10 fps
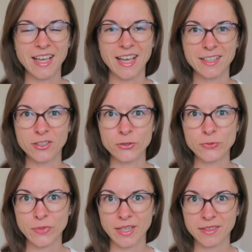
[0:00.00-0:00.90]
and you
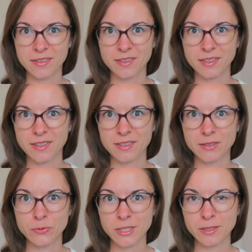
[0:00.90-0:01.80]
spend
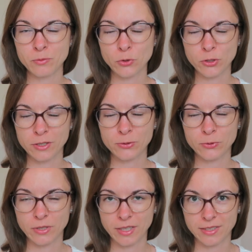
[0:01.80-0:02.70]
the wedding morning
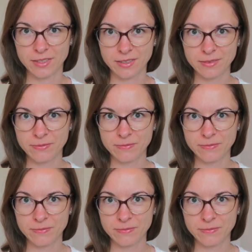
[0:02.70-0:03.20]
together,